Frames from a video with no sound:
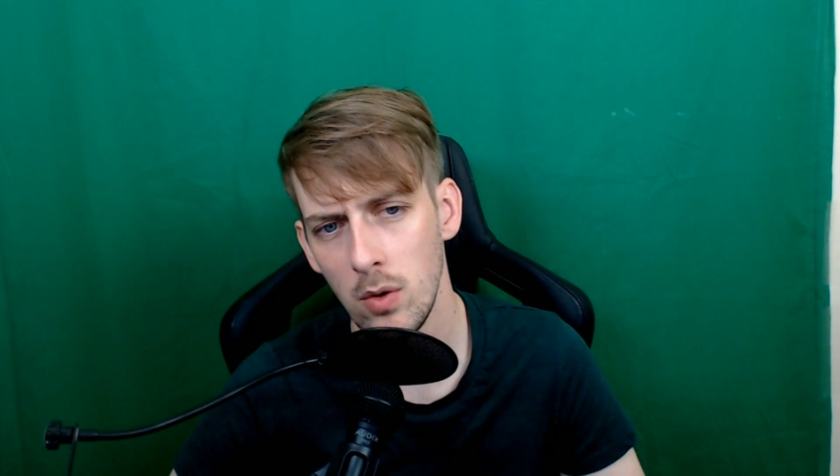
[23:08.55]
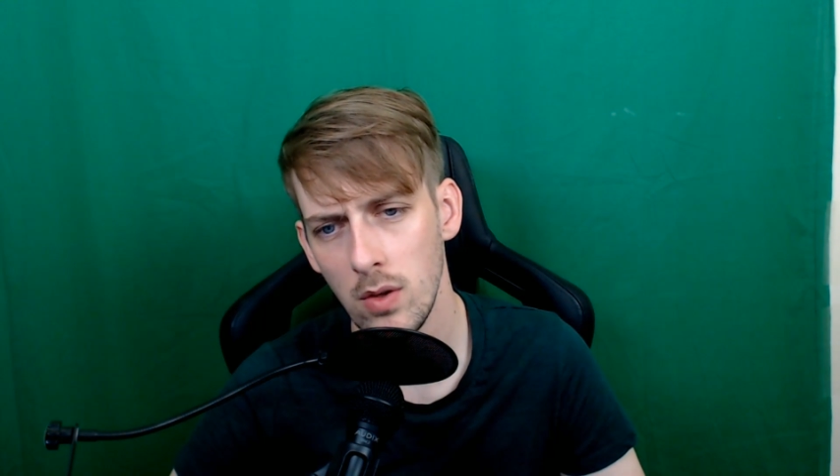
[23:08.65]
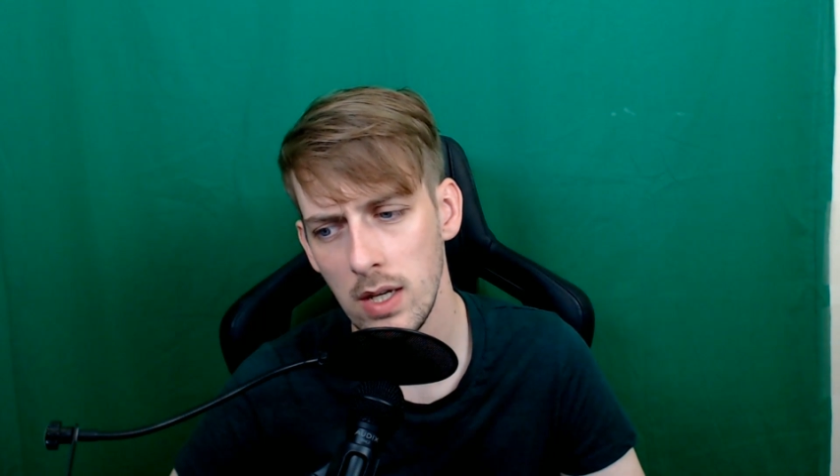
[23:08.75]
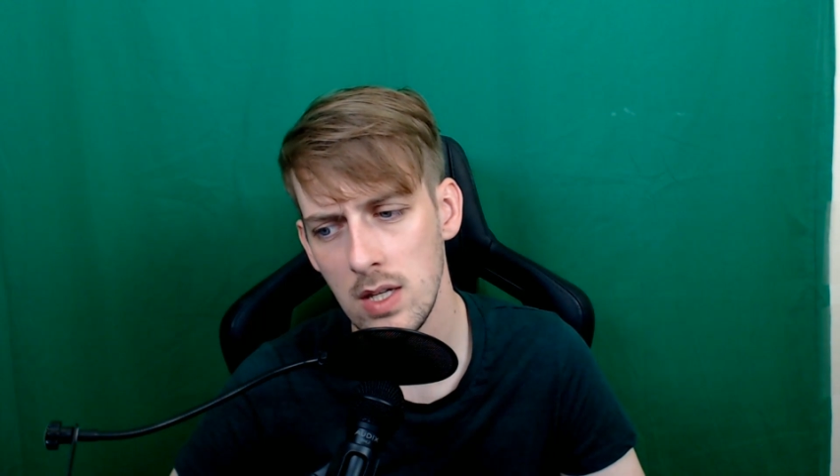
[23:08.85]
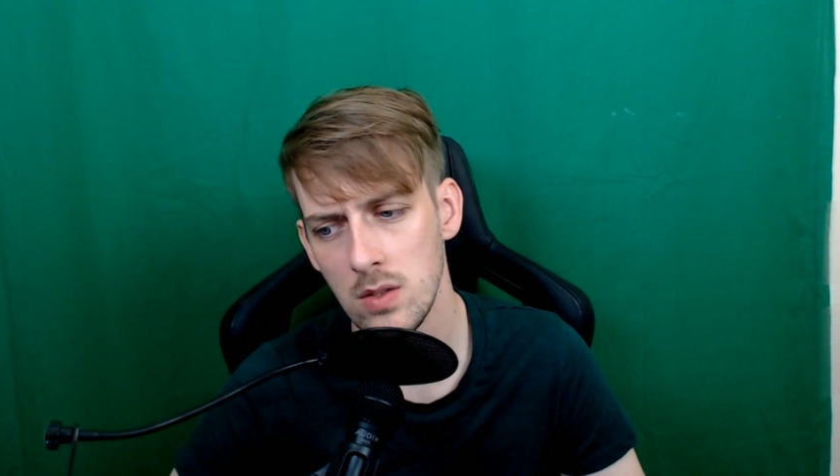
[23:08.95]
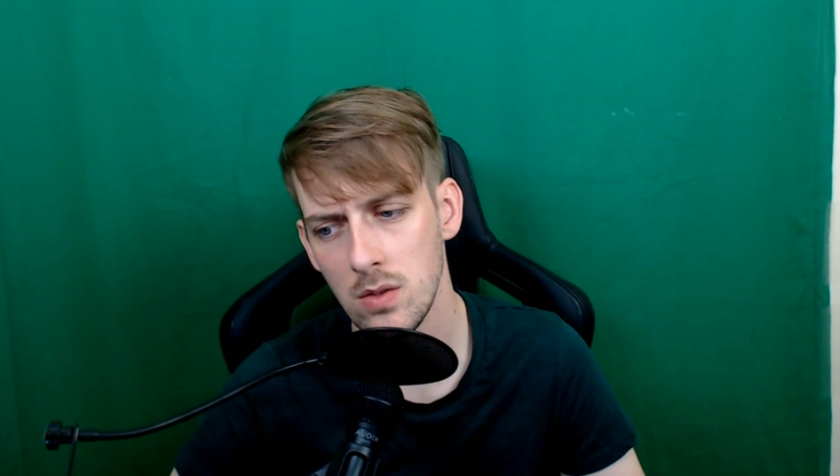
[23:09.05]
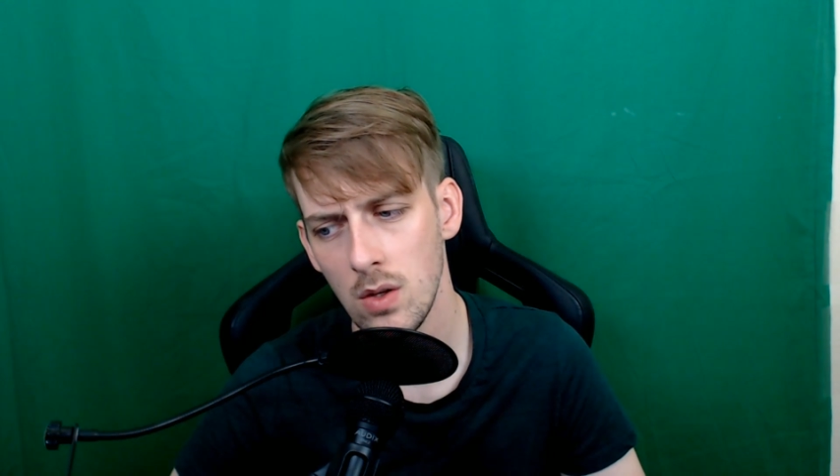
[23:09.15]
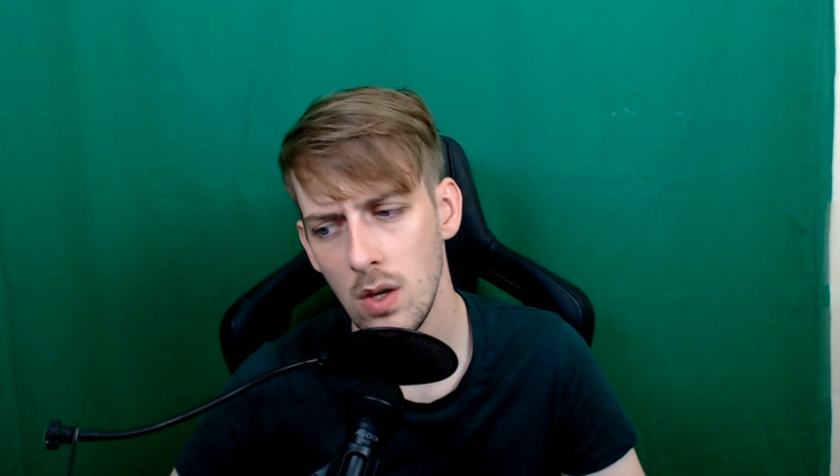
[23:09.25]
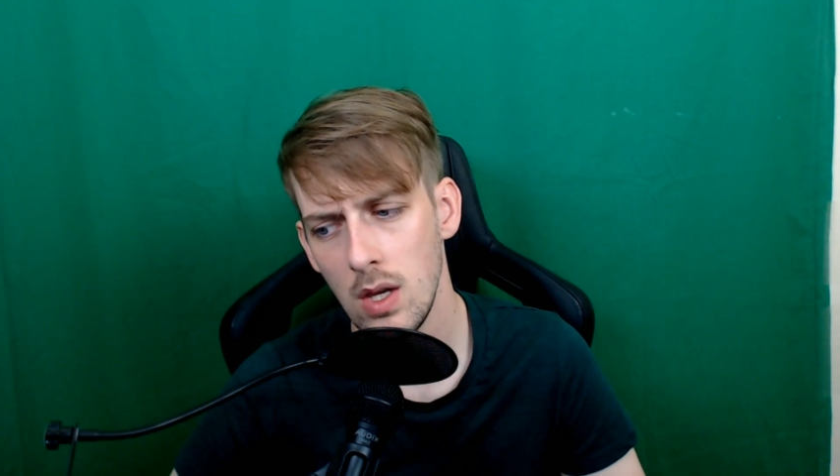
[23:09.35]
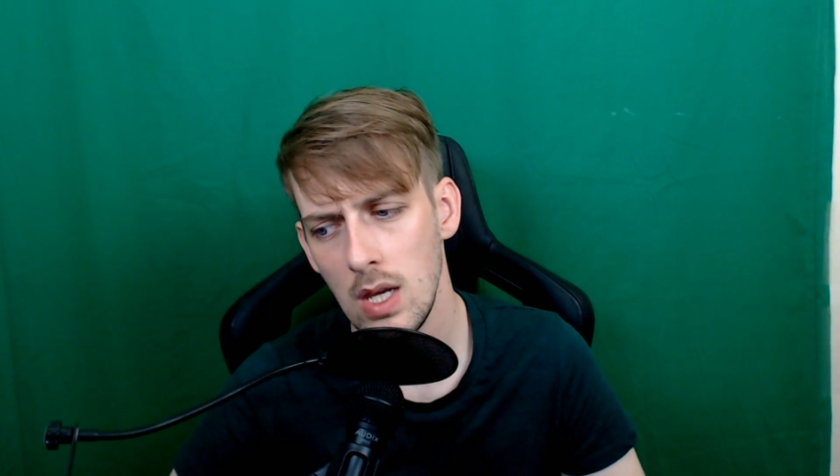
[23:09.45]
Like he's
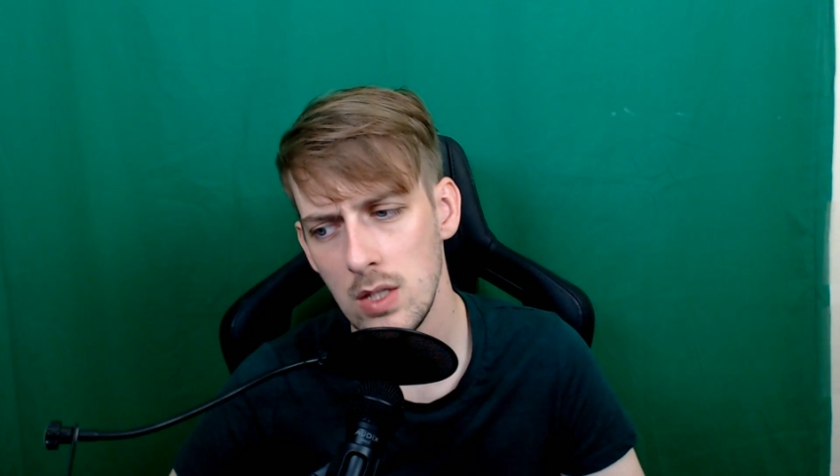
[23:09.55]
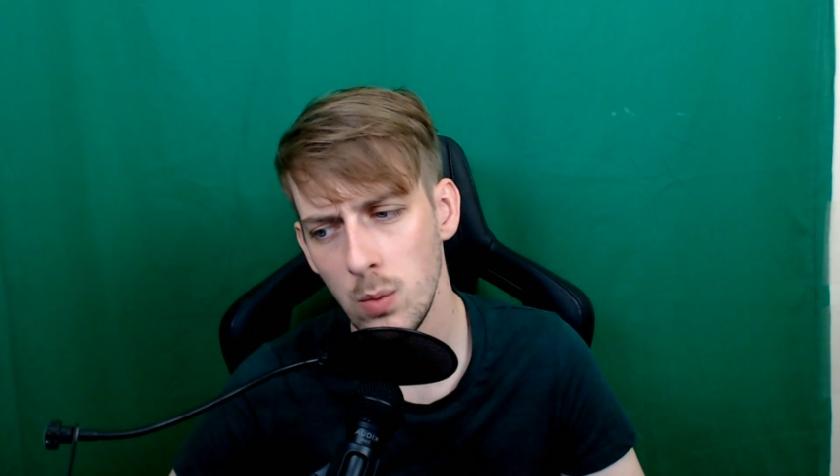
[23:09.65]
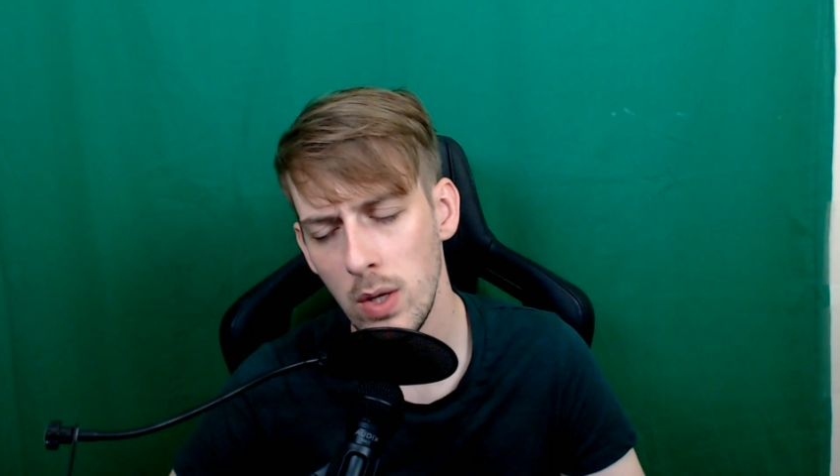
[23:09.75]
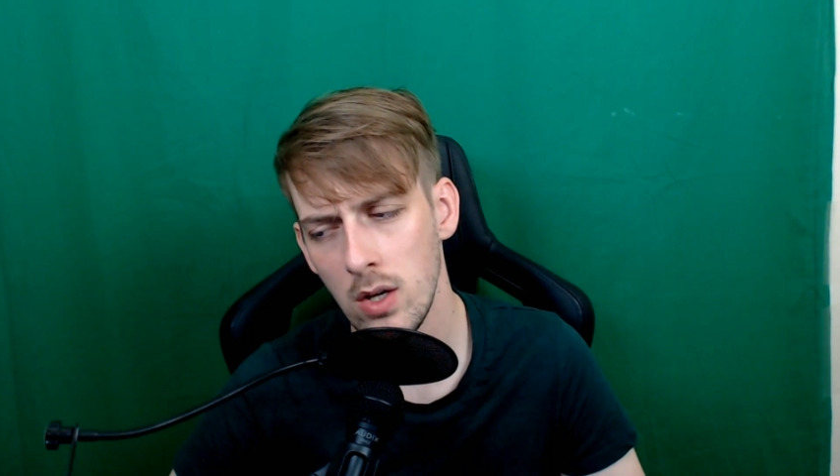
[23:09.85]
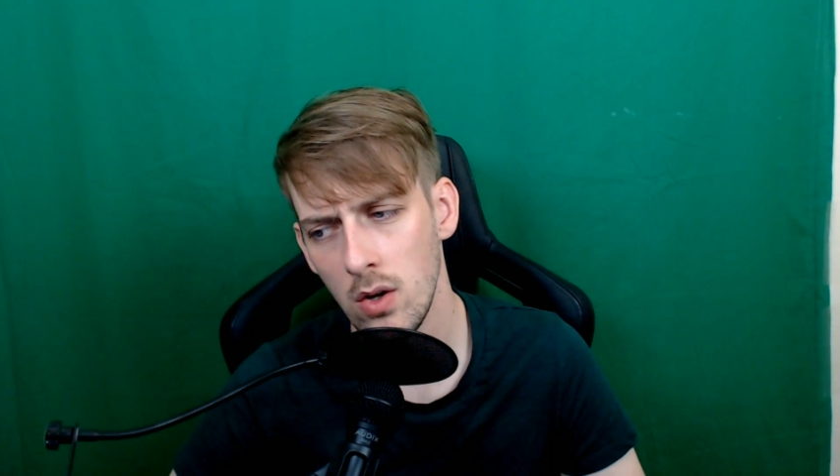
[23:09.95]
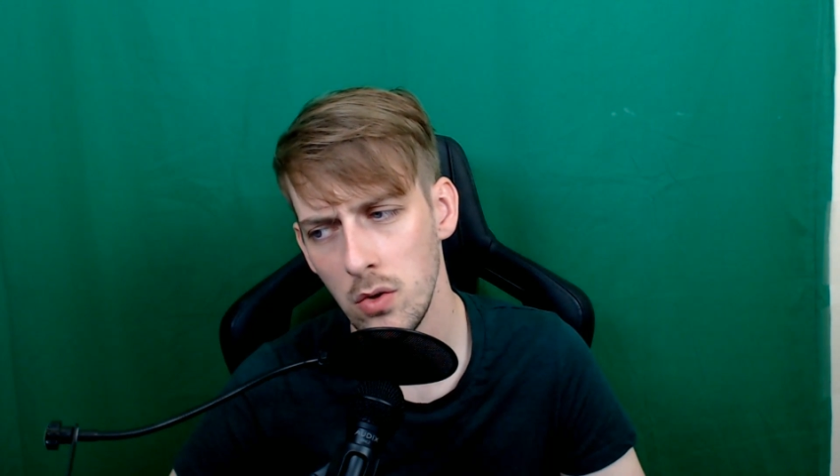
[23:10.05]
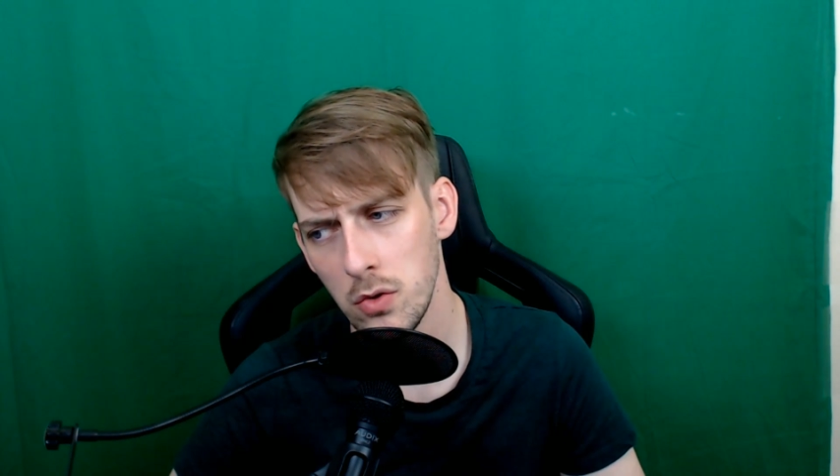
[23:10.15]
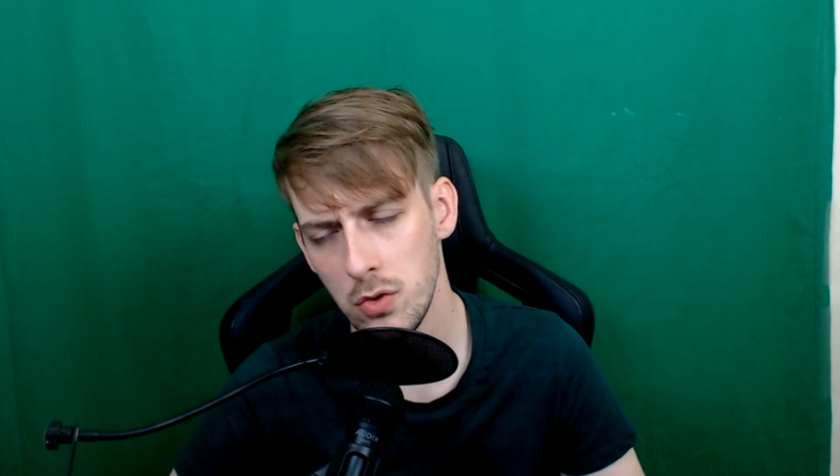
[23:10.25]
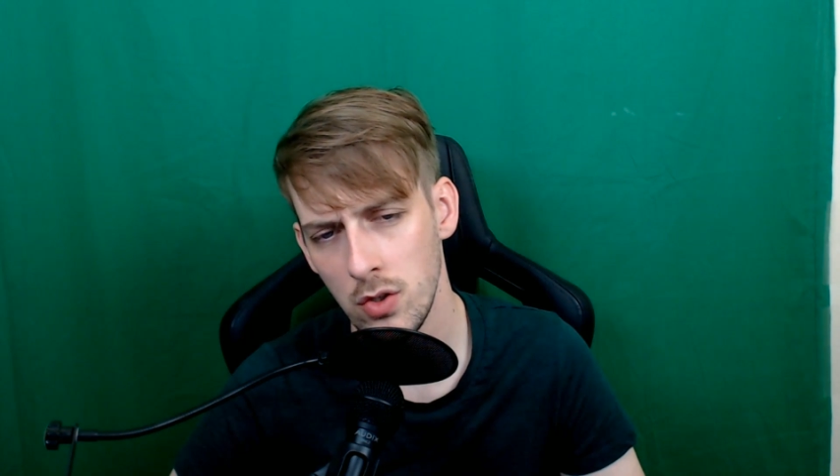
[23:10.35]
weak on ultra